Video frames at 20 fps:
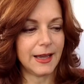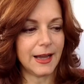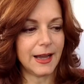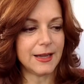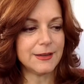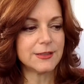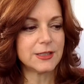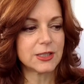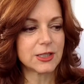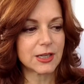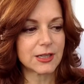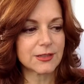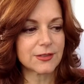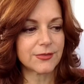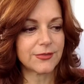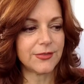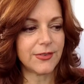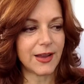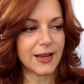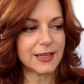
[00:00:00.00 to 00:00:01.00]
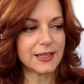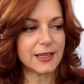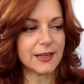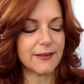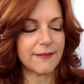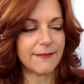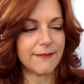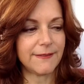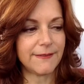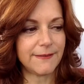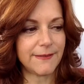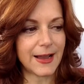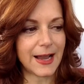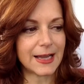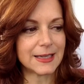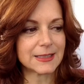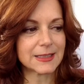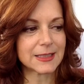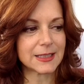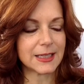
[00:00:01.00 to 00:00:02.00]
I just find it
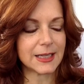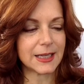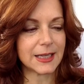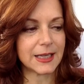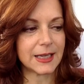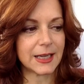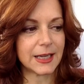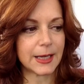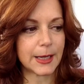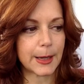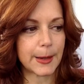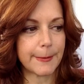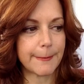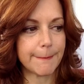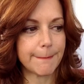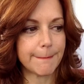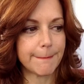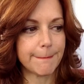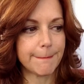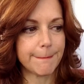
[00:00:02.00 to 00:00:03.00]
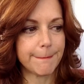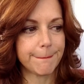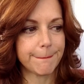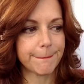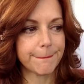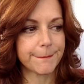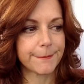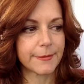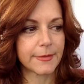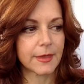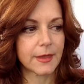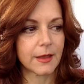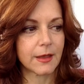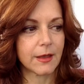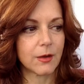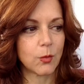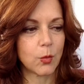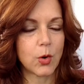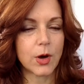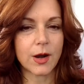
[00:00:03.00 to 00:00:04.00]
fascinating
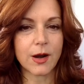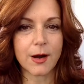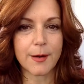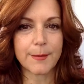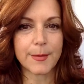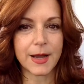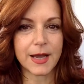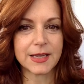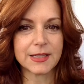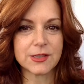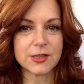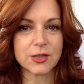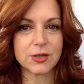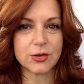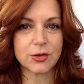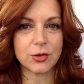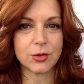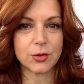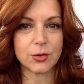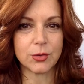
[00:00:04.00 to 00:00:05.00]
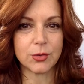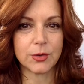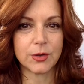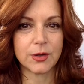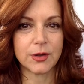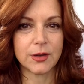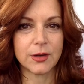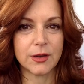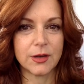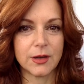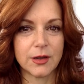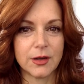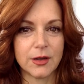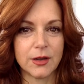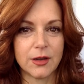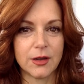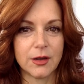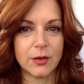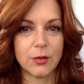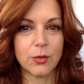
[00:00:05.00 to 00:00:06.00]
what our minds do
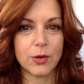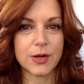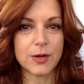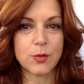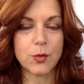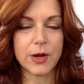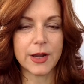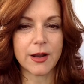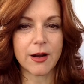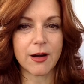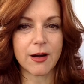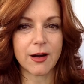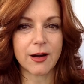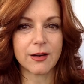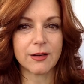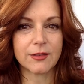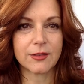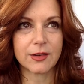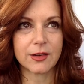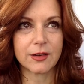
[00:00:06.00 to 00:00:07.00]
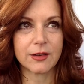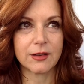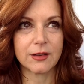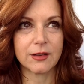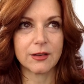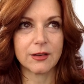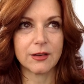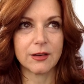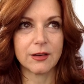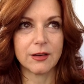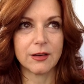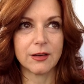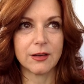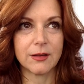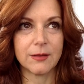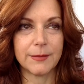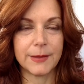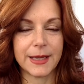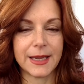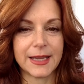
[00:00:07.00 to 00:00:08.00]
when we aren't
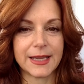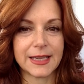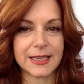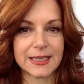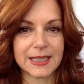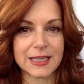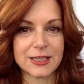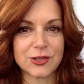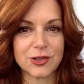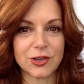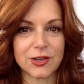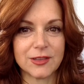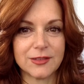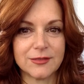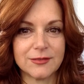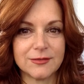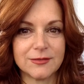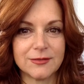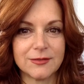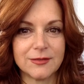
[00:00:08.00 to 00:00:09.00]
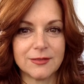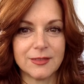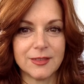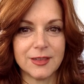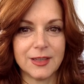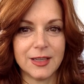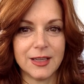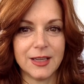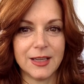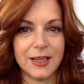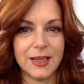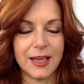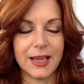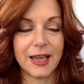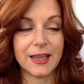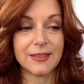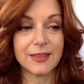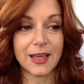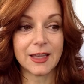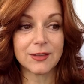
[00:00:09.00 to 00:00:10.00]
paying attention.
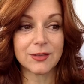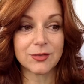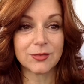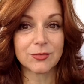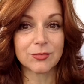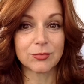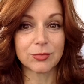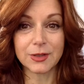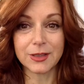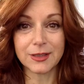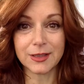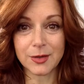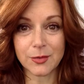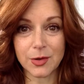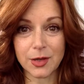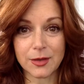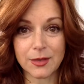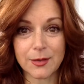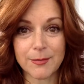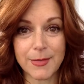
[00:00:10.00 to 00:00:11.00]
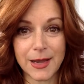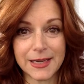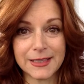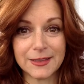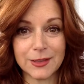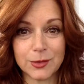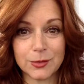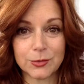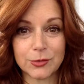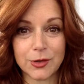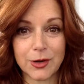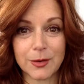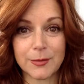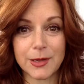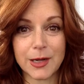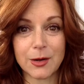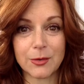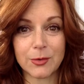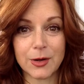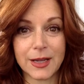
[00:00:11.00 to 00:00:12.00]
And that's really what the mind loops are
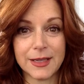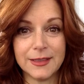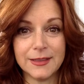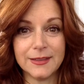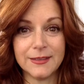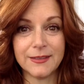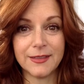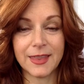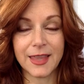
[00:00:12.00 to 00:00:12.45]
about, right?